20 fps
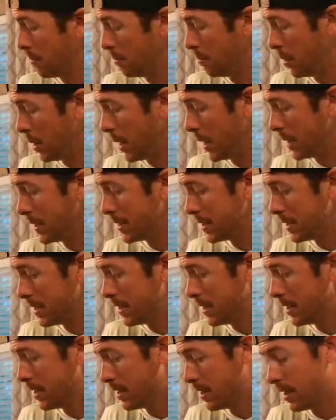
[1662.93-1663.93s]
But
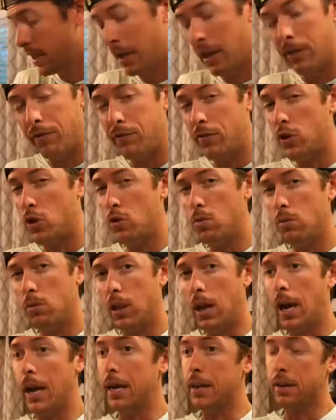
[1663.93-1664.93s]
if you
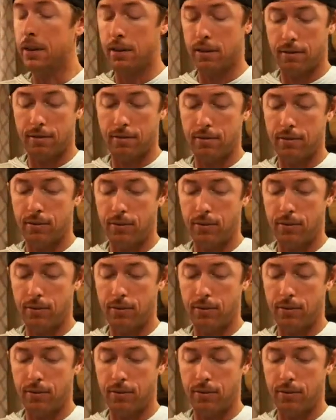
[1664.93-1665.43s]
like